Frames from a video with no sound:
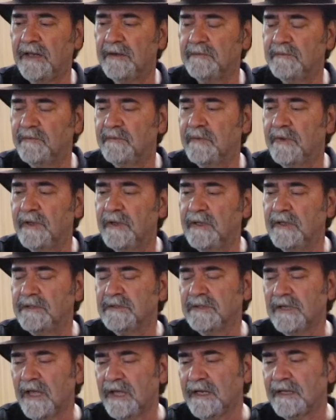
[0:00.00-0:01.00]
And
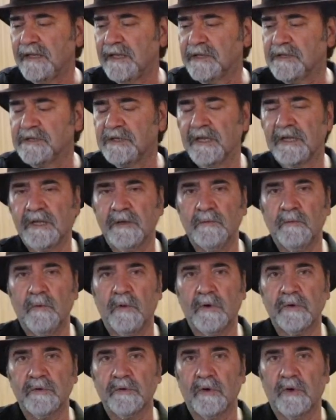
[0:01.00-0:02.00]
it's kind of like shaking
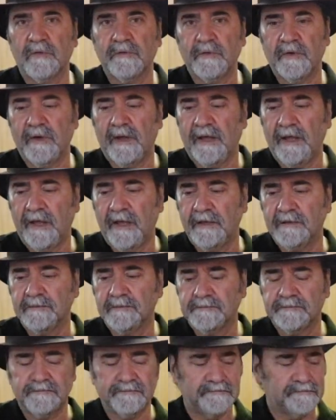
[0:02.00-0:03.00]
water off your hand.
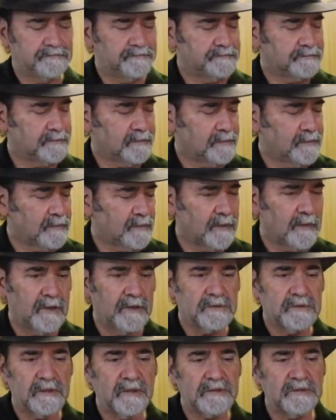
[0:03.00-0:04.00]

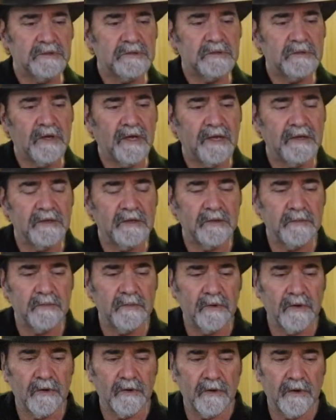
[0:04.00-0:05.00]
So let's try
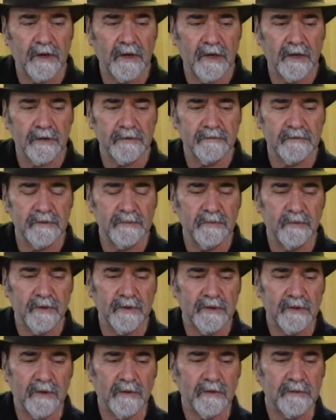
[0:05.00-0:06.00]
number
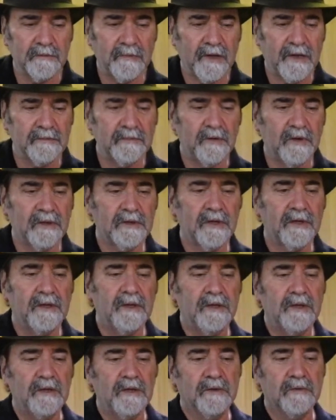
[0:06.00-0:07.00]
3.0 in my book,
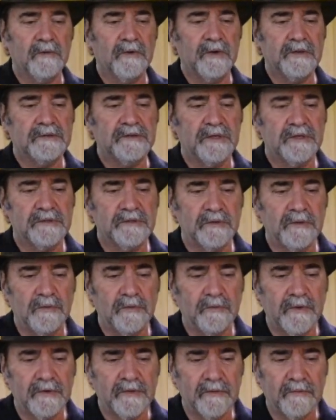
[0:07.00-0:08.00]
where it says
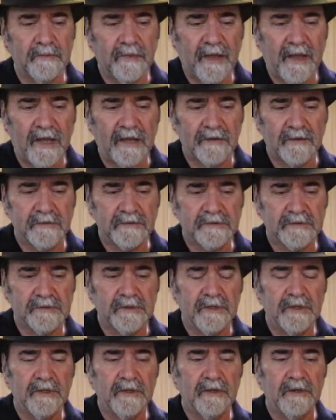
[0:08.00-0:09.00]
new rhythm
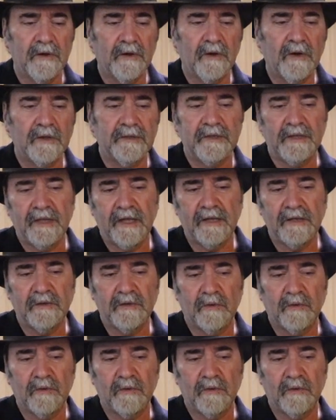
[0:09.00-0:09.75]
patterns on the